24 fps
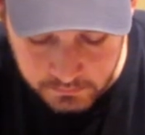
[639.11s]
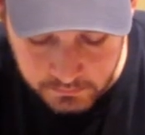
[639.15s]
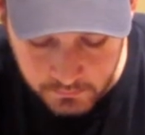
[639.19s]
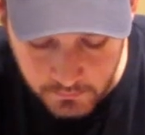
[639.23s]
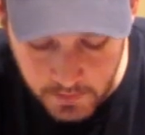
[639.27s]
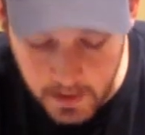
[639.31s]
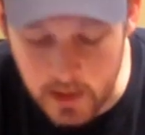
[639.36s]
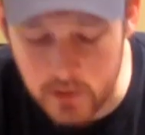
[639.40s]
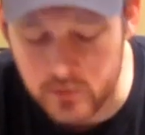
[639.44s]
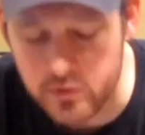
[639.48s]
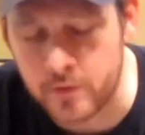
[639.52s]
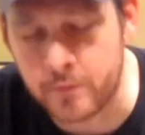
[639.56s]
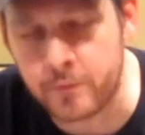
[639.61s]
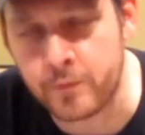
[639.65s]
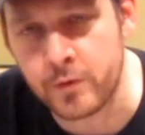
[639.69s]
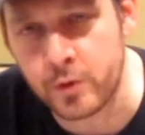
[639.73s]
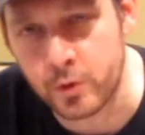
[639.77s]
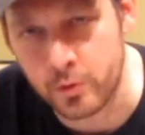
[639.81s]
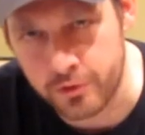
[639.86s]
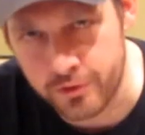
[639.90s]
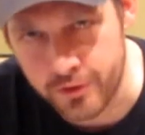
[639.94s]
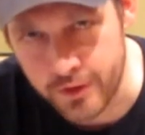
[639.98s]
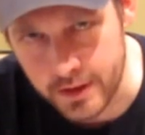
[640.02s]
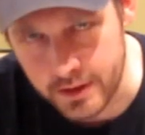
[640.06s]
Here's a
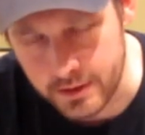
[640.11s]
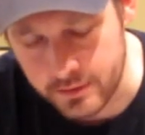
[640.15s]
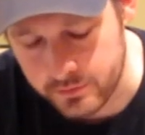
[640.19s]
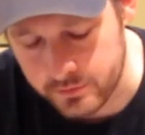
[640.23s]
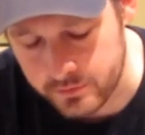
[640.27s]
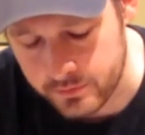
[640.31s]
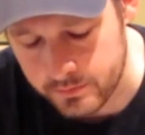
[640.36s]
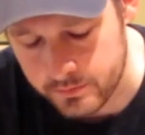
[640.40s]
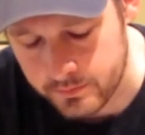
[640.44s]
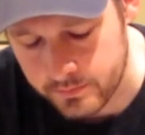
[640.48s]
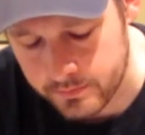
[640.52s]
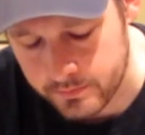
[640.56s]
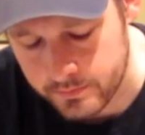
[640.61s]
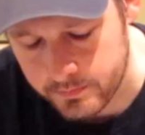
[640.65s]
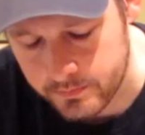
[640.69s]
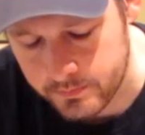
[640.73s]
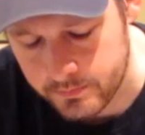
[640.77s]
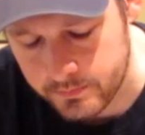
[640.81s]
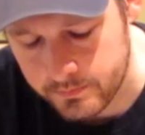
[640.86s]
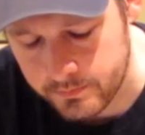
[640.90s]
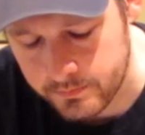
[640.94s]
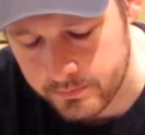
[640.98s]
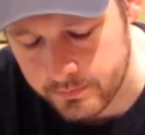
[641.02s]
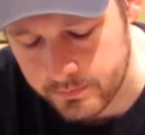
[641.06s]
few things,
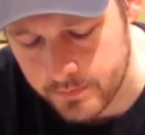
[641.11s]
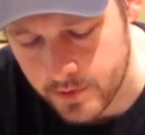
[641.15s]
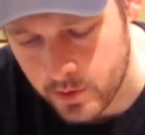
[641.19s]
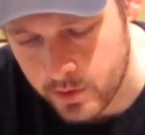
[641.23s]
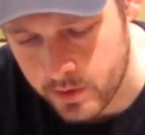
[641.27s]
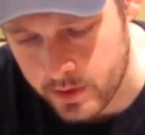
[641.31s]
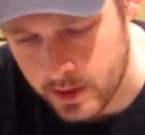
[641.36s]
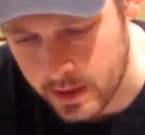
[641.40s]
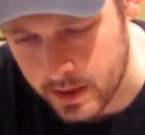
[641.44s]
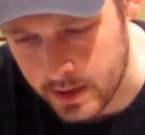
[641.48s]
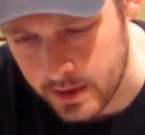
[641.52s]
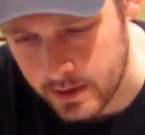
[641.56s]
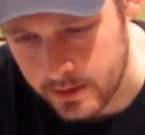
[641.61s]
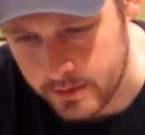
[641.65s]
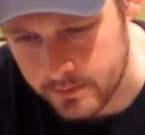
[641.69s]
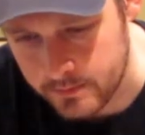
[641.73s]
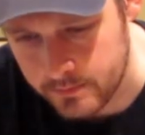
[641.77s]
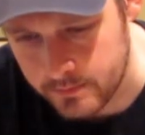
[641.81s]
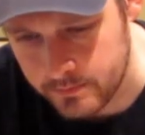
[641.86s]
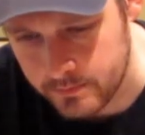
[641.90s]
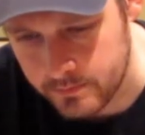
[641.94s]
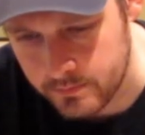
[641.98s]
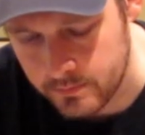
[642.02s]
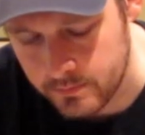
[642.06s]
okay?
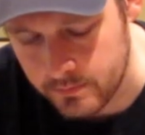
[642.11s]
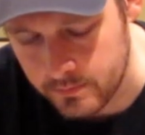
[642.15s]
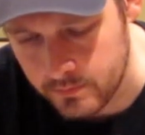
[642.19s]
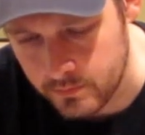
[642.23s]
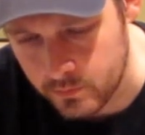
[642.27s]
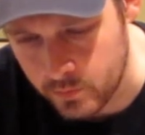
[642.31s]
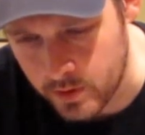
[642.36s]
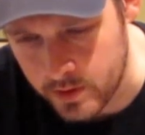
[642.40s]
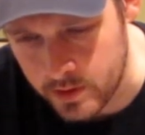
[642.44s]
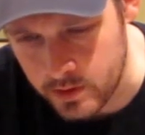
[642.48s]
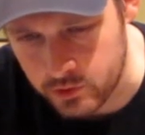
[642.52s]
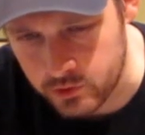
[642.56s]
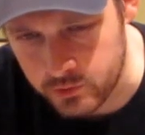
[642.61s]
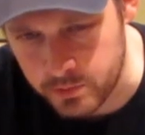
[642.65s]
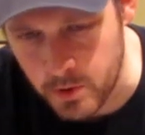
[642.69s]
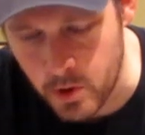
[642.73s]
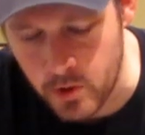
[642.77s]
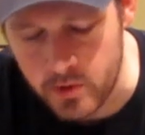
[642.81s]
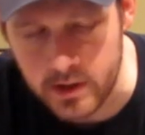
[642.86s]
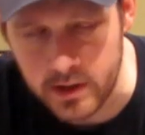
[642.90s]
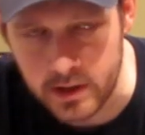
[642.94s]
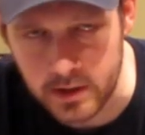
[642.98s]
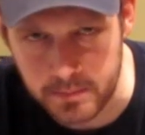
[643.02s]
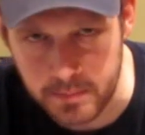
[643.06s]
When you're
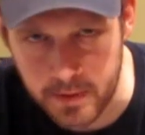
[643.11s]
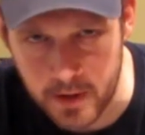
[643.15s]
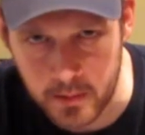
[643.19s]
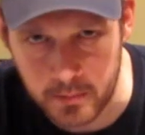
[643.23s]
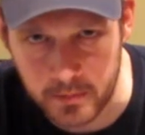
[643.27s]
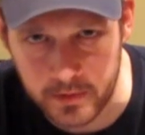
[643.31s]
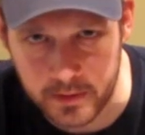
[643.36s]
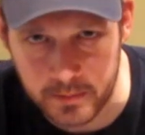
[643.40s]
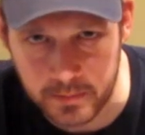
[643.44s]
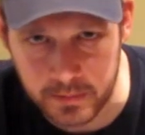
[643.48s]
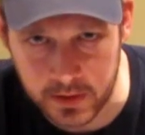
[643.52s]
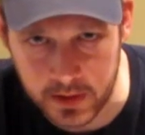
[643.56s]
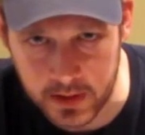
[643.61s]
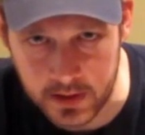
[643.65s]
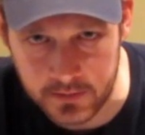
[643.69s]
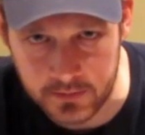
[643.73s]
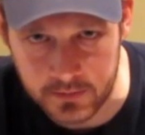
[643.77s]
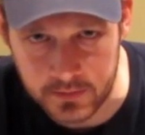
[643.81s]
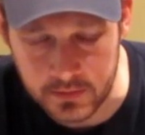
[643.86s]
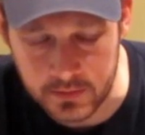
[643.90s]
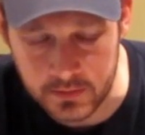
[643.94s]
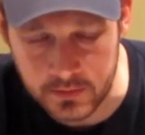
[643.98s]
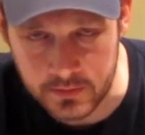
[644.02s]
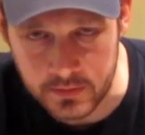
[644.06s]
smoking in public
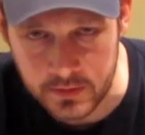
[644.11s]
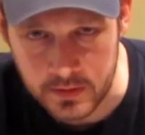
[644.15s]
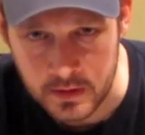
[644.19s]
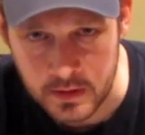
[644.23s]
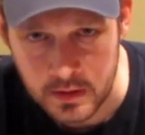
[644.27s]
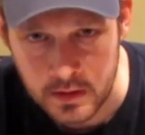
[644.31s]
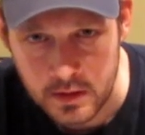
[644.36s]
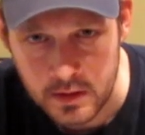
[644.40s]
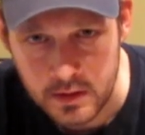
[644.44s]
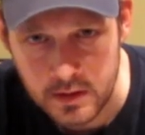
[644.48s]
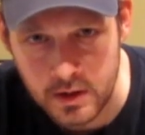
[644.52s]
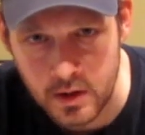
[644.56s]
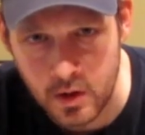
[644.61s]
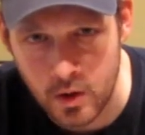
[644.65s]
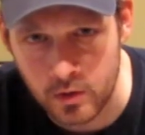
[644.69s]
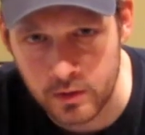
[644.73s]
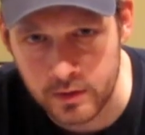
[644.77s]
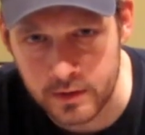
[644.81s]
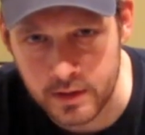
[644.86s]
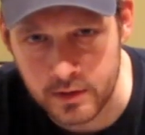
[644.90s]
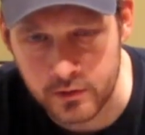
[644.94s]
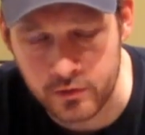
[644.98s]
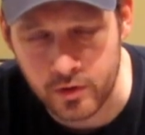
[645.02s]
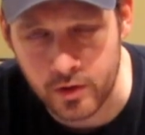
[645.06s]
places,
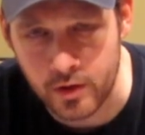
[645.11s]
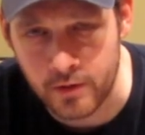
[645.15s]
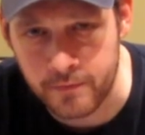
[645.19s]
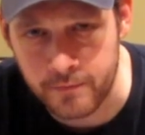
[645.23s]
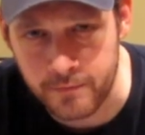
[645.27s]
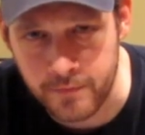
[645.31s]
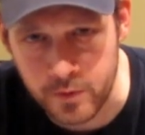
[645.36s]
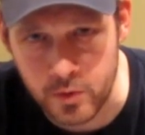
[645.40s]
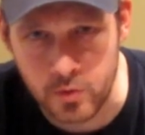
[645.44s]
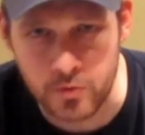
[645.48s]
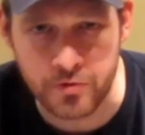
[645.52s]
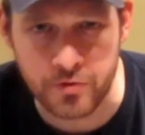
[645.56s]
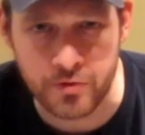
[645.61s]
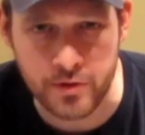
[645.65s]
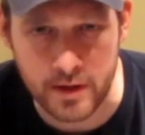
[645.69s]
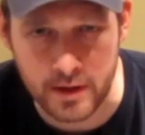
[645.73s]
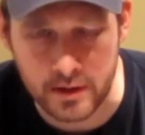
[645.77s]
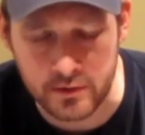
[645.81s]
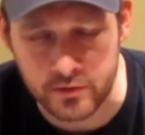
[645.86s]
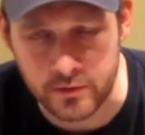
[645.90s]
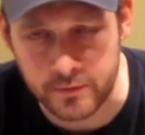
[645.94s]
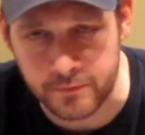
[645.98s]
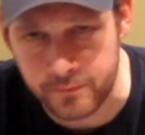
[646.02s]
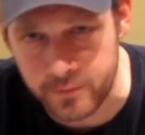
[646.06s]
there's a few
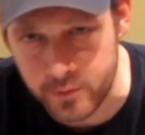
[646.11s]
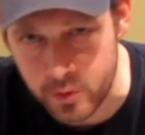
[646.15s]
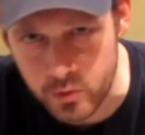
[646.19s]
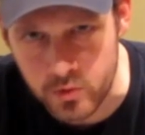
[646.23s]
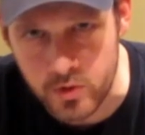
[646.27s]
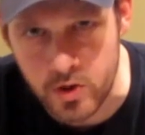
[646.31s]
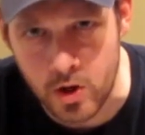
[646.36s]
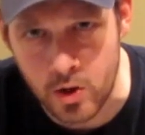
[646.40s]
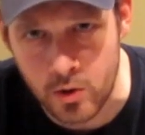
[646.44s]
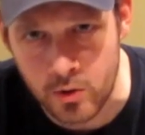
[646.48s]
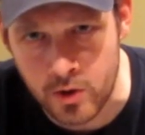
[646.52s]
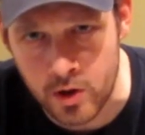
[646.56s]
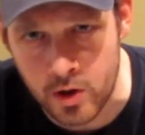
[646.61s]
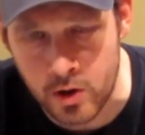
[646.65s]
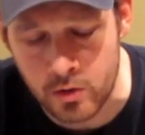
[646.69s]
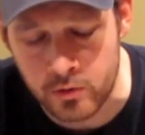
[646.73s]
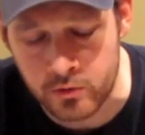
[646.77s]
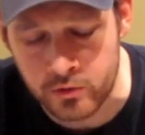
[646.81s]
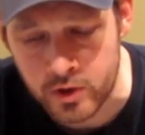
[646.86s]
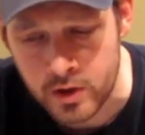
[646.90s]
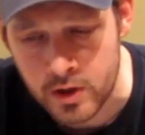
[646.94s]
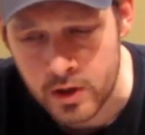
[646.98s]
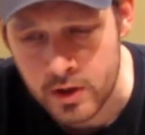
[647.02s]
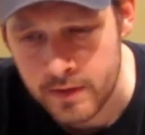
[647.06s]
things, a few
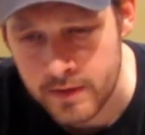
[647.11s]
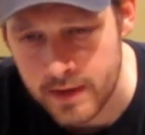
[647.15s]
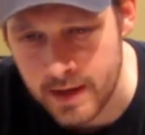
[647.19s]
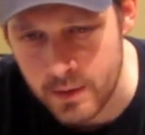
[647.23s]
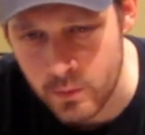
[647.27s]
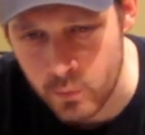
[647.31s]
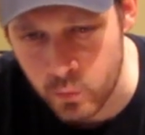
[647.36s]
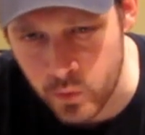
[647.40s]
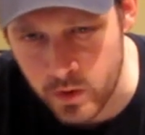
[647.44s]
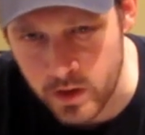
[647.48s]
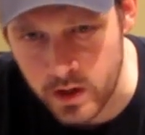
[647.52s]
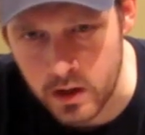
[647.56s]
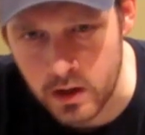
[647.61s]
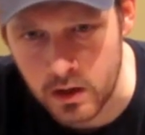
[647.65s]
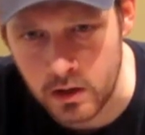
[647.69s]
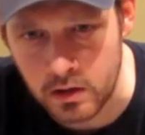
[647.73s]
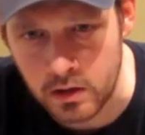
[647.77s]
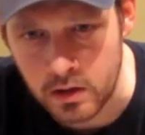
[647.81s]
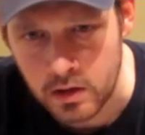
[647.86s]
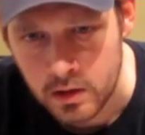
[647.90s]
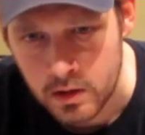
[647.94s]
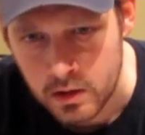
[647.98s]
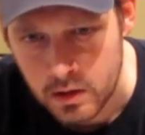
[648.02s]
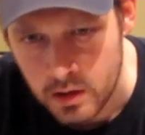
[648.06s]
no-nos that
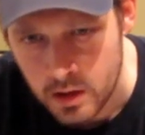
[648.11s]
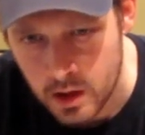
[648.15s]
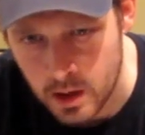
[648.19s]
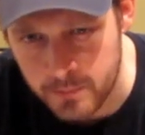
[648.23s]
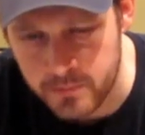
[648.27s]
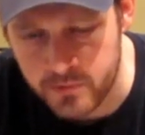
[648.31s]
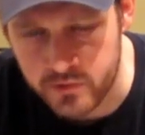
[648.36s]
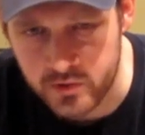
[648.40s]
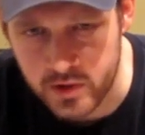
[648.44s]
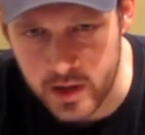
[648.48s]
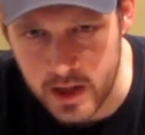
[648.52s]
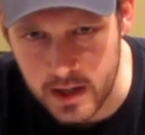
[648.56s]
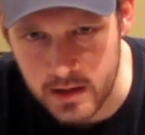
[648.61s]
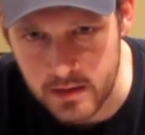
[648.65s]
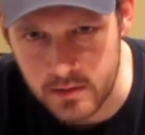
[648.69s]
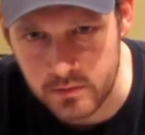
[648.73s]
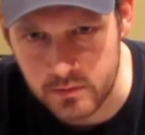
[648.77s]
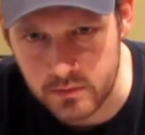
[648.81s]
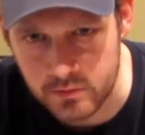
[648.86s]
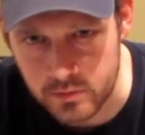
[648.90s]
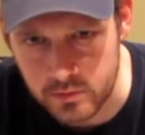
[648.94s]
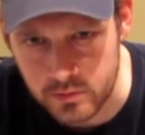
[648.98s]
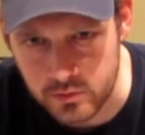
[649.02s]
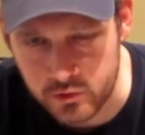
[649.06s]
will upset
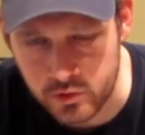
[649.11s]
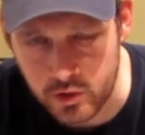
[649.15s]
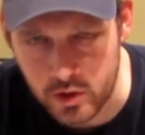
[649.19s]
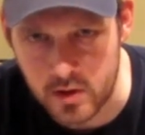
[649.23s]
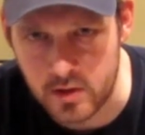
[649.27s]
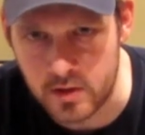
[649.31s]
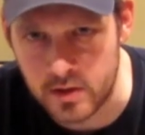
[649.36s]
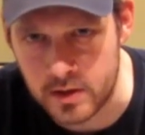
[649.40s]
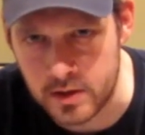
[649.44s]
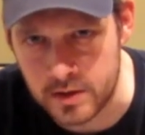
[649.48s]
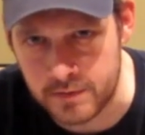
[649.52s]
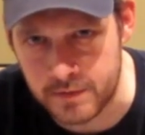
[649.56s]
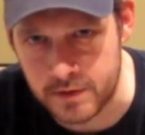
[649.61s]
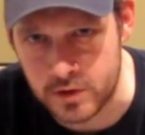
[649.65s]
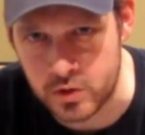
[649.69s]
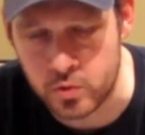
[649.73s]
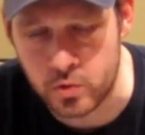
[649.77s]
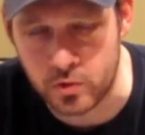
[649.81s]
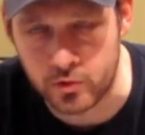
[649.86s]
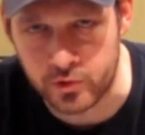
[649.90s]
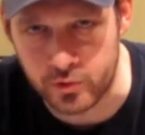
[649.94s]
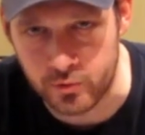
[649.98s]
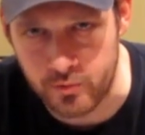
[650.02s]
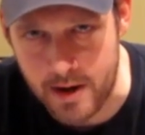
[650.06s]
certain
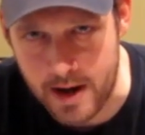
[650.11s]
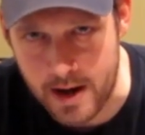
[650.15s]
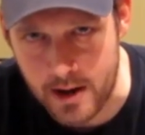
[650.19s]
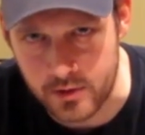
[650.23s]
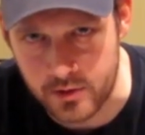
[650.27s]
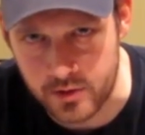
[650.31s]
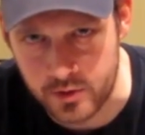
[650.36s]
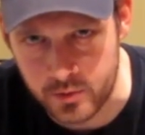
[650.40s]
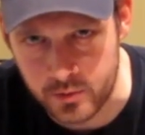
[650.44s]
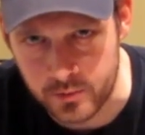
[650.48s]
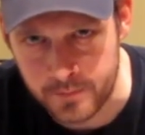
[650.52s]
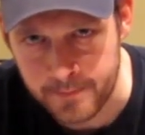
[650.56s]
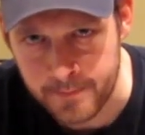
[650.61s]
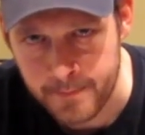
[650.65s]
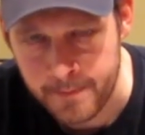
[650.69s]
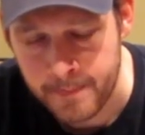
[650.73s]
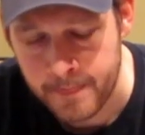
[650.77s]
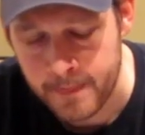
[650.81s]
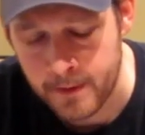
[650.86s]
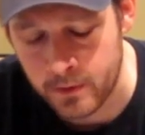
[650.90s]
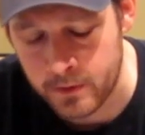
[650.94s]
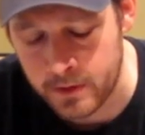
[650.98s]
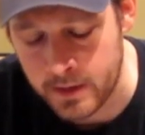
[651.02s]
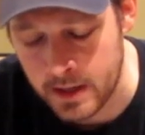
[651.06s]
individuals around you,
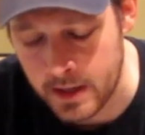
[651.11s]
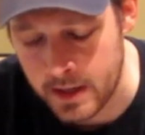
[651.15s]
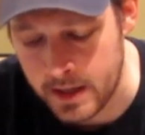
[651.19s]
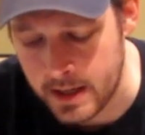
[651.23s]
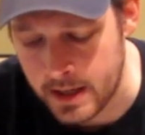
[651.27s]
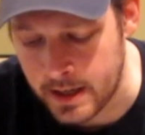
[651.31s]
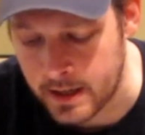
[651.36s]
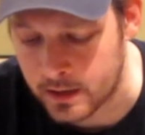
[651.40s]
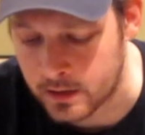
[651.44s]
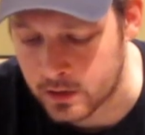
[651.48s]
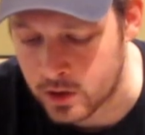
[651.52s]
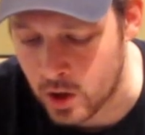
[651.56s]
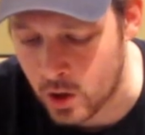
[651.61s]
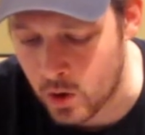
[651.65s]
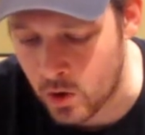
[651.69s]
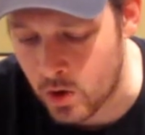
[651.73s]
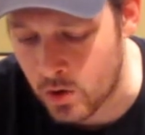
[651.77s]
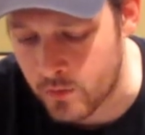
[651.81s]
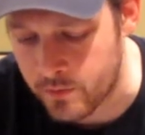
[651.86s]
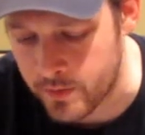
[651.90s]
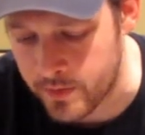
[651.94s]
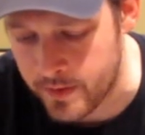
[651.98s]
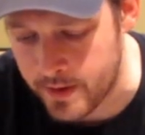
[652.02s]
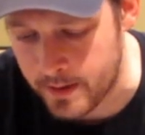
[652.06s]
okay? And I'll go
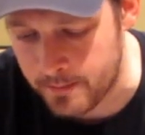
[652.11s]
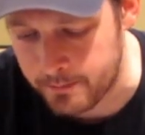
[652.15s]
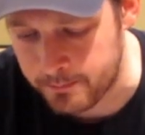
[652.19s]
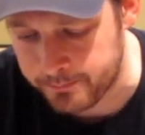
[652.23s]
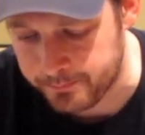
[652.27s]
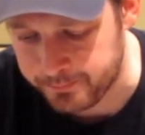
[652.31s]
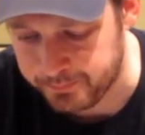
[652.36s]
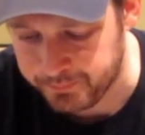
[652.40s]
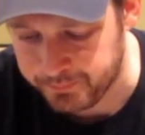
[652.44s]
over them.